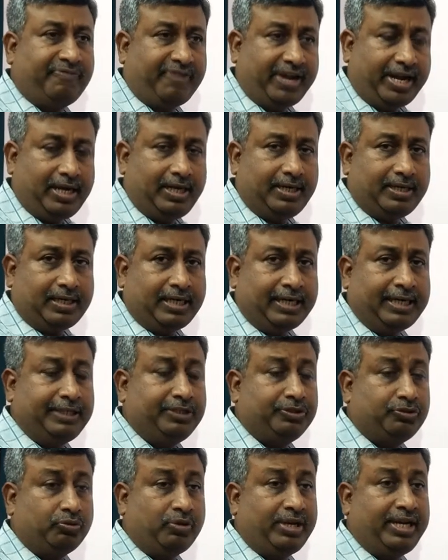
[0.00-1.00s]
field and
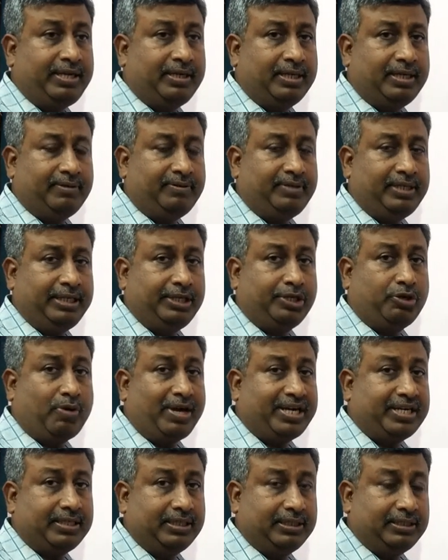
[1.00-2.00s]
sowing in
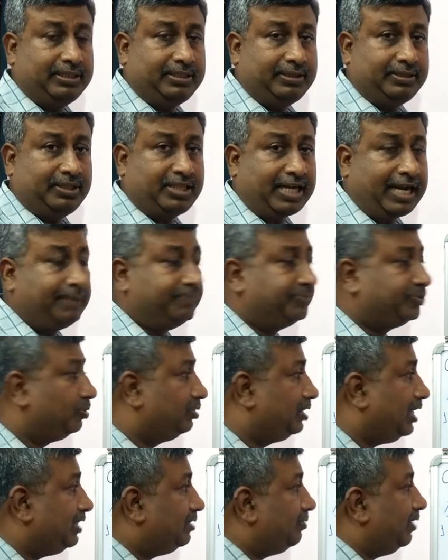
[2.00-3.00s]
quick time. So
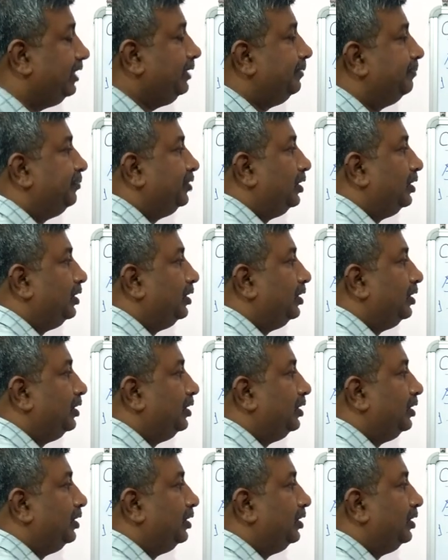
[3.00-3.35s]
that's why